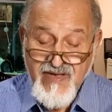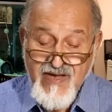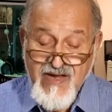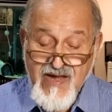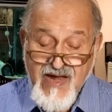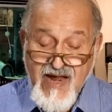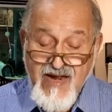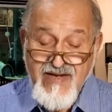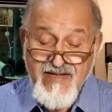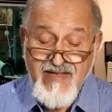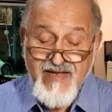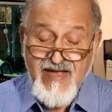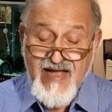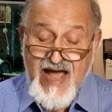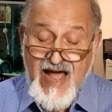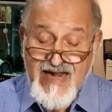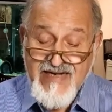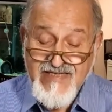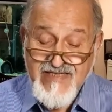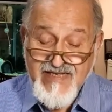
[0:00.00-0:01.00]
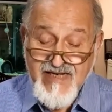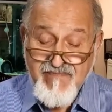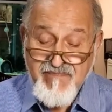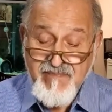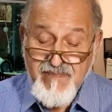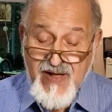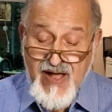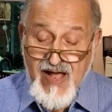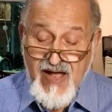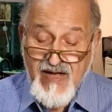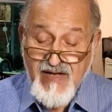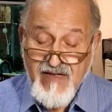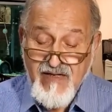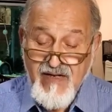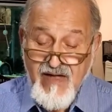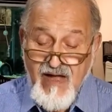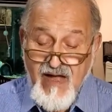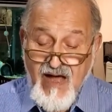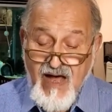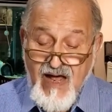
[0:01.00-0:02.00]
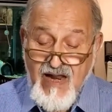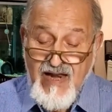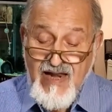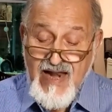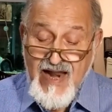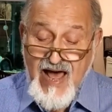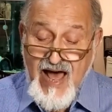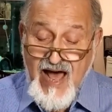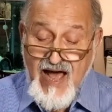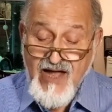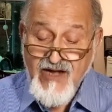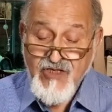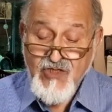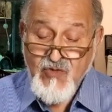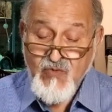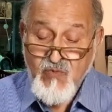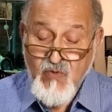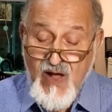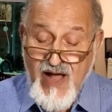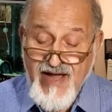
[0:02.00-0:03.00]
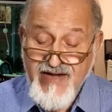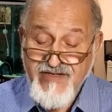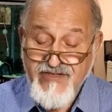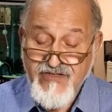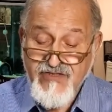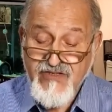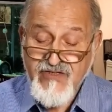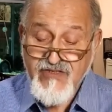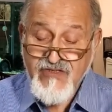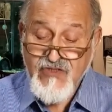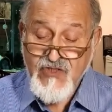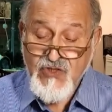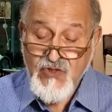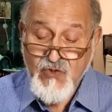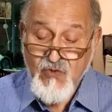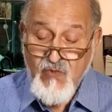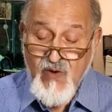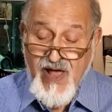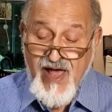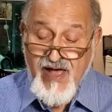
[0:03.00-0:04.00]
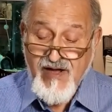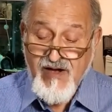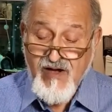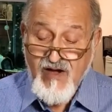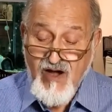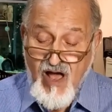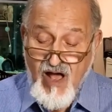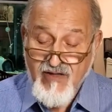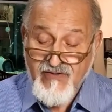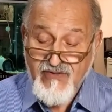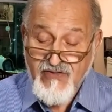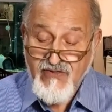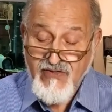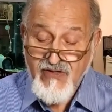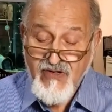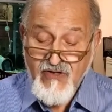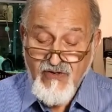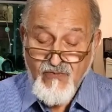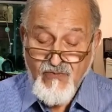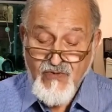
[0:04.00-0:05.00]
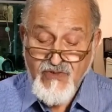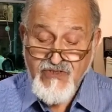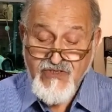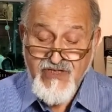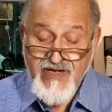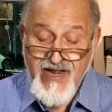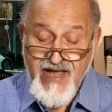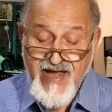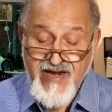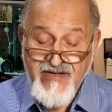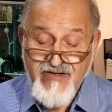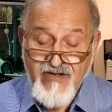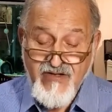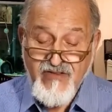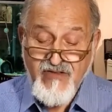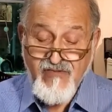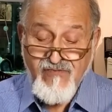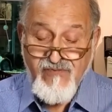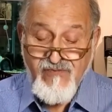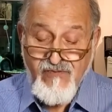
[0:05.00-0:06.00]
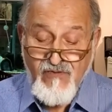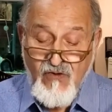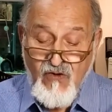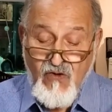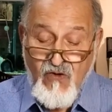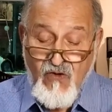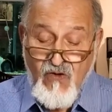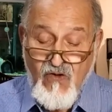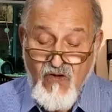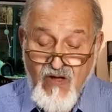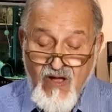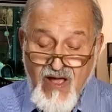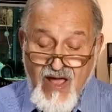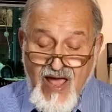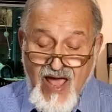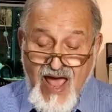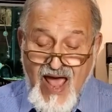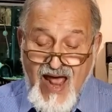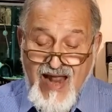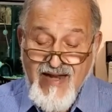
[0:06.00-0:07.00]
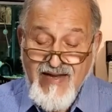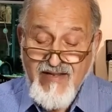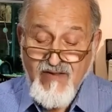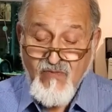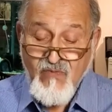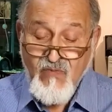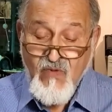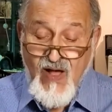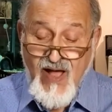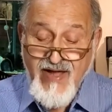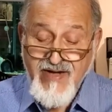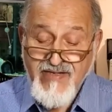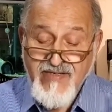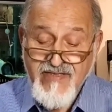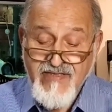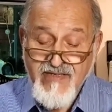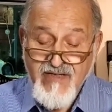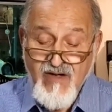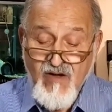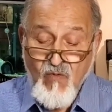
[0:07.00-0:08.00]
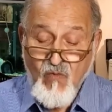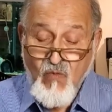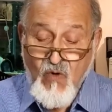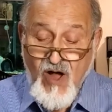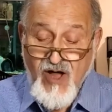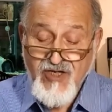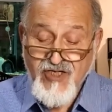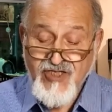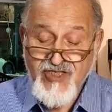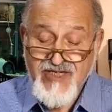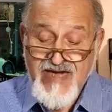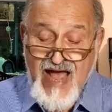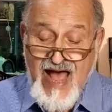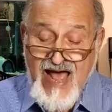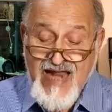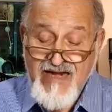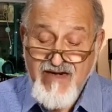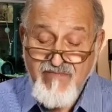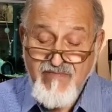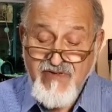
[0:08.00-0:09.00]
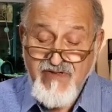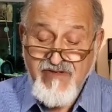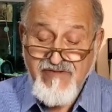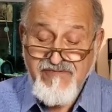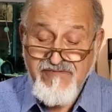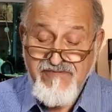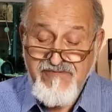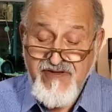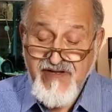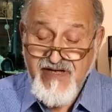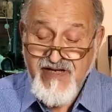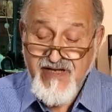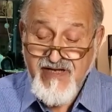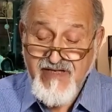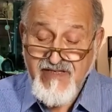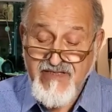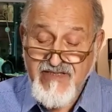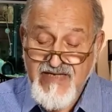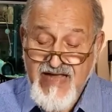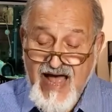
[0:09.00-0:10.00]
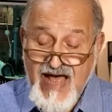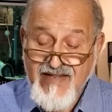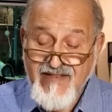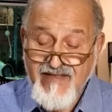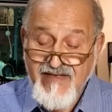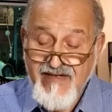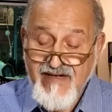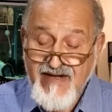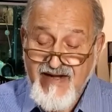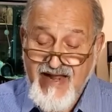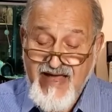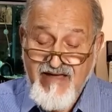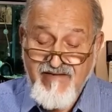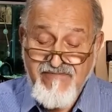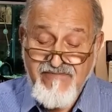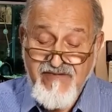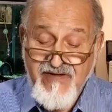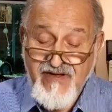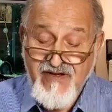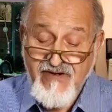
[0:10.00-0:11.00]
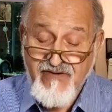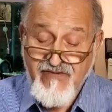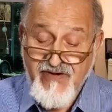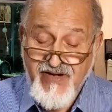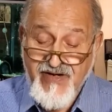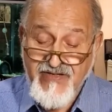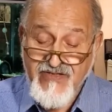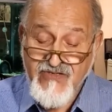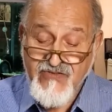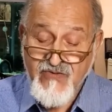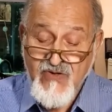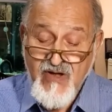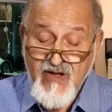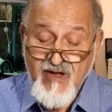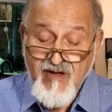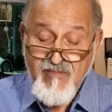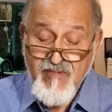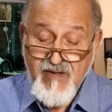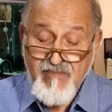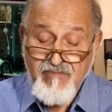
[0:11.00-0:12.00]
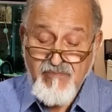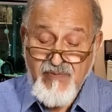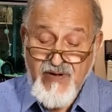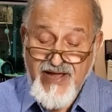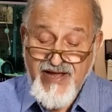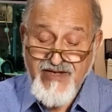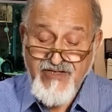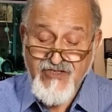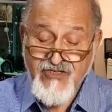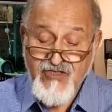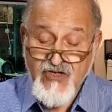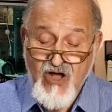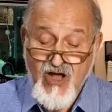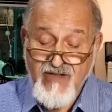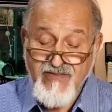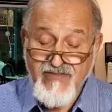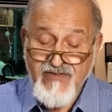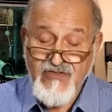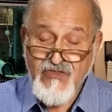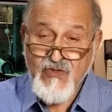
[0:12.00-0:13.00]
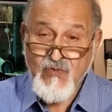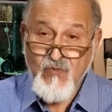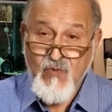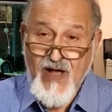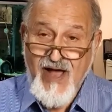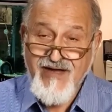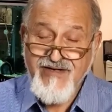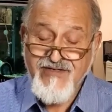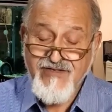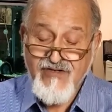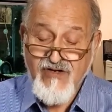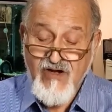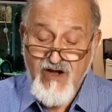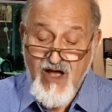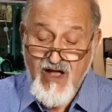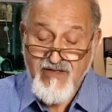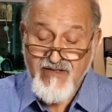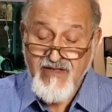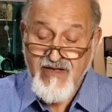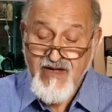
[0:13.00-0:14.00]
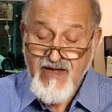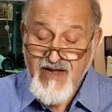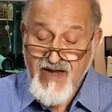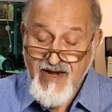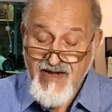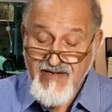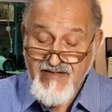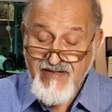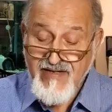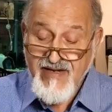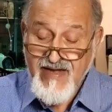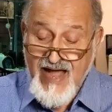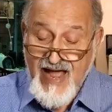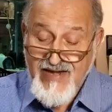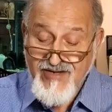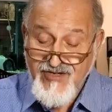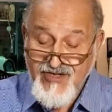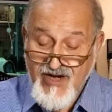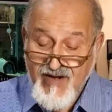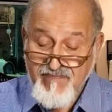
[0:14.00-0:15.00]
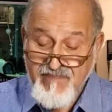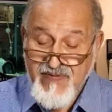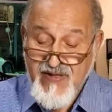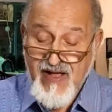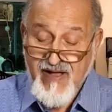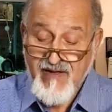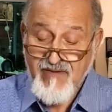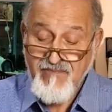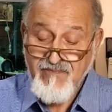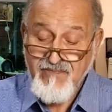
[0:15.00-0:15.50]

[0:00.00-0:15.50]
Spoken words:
In the Ganza Pak, a large white square cloth was laid on the floor, and the white-washed animal figures and the clay figurines were placed on this white cloth in the Ganja Pak.